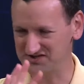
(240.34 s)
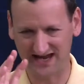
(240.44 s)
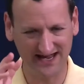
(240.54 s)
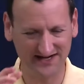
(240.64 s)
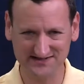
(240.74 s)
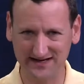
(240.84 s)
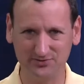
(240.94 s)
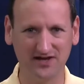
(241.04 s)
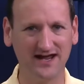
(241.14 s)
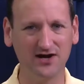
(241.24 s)
SAN is
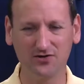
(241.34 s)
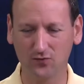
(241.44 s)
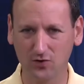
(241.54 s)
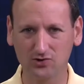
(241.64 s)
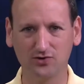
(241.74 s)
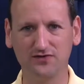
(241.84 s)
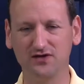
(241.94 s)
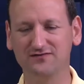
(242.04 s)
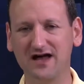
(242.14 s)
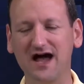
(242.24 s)
able to handle the workload that
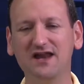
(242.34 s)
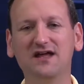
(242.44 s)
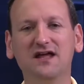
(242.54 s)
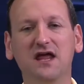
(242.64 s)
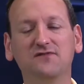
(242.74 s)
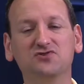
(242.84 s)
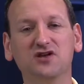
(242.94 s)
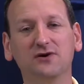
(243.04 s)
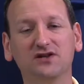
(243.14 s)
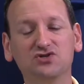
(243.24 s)
you've got. If you're
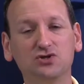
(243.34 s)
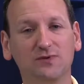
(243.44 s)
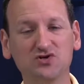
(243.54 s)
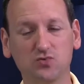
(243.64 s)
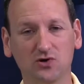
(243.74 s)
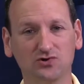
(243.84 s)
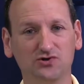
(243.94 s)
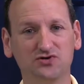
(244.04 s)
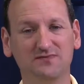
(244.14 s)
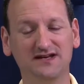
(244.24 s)
generating too much
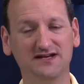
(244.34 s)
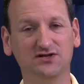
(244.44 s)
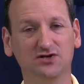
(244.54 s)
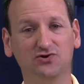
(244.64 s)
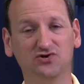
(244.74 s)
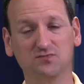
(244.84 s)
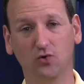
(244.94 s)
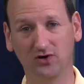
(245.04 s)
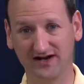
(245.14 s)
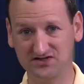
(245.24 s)
workload, you may need to introduce
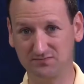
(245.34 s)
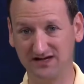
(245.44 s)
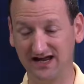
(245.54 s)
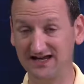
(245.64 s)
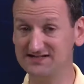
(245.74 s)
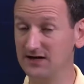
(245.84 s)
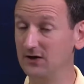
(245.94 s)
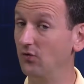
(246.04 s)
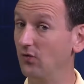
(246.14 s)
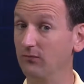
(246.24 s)
more HBAs
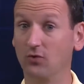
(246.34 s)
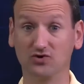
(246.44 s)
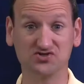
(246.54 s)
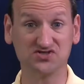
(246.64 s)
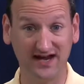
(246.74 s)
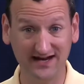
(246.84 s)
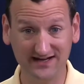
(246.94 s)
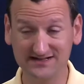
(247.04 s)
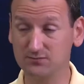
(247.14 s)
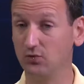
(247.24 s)
or more
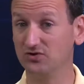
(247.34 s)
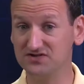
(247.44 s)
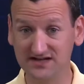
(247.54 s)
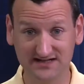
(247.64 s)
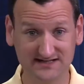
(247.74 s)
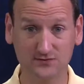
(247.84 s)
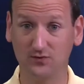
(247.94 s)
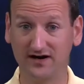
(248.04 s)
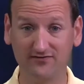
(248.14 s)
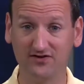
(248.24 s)
SANs, more disk,
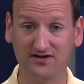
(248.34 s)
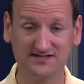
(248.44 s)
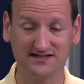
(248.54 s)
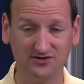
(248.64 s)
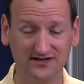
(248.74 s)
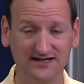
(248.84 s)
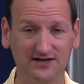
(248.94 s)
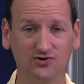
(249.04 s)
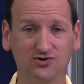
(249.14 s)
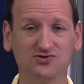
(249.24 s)
whatever it is that you need to
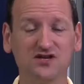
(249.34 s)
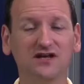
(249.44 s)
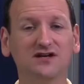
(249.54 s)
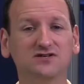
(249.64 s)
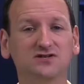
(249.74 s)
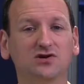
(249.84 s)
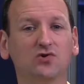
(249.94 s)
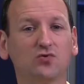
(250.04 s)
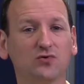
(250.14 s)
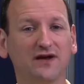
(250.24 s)
introduce to
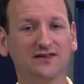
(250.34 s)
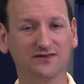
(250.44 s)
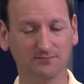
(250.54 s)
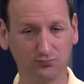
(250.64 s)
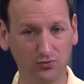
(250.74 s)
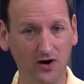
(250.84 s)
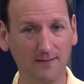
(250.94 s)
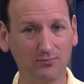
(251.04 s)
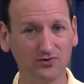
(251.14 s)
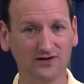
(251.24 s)
create the
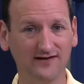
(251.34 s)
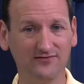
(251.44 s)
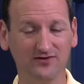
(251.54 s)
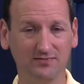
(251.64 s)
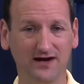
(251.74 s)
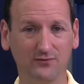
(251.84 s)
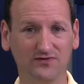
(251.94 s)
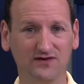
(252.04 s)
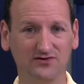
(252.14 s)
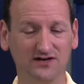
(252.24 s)
proper level of
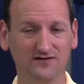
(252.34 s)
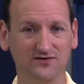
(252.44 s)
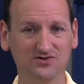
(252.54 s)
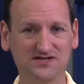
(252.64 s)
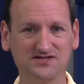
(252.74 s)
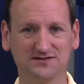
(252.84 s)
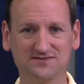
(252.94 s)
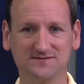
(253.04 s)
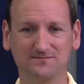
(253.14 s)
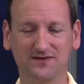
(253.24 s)
bandwidth that you need for your
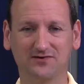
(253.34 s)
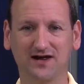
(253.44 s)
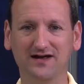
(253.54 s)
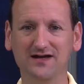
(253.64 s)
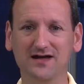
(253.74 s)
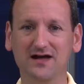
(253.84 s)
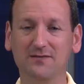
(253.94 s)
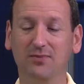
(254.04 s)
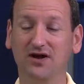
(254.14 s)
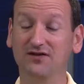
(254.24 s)
systems. Okay,
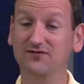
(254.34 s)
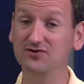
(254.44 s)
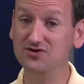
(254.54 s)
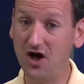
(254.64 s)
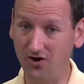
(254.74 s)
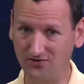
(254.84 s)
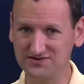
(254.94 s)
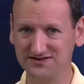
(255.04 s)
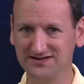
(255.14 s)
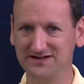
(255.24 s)
but if you don't,